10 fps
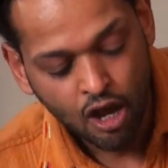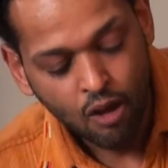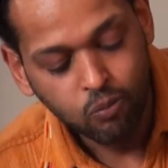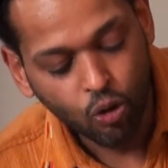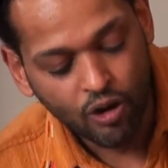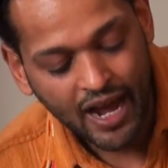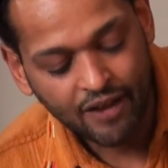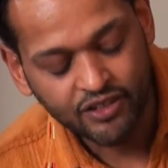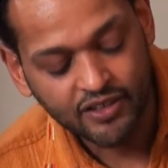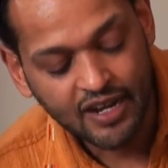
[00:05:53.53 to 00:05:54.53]
born
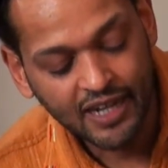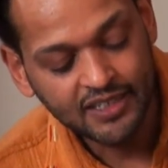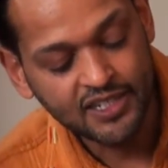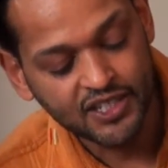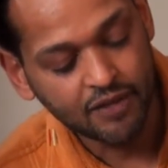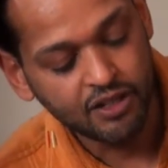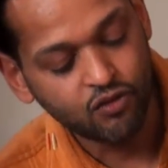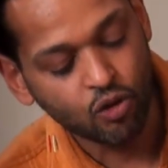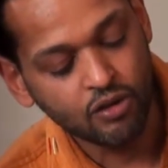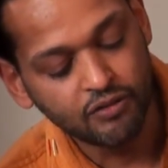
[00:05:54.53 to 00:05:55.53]
after the
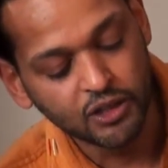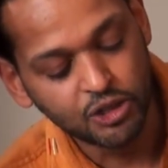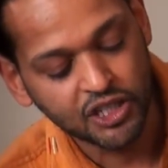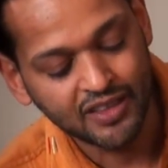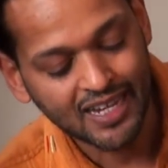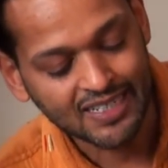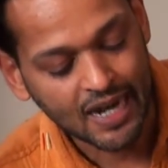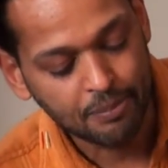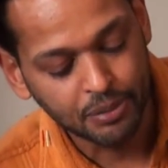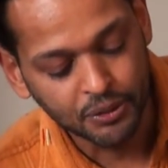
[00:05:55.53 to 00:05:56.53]
1974 revolution that
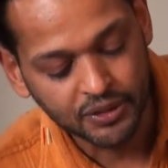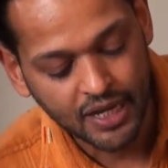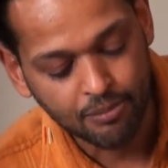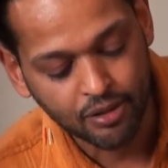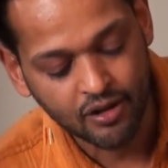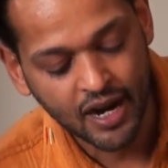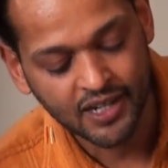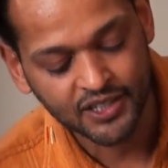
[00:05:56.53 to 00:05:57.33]
toppled Emperor Haile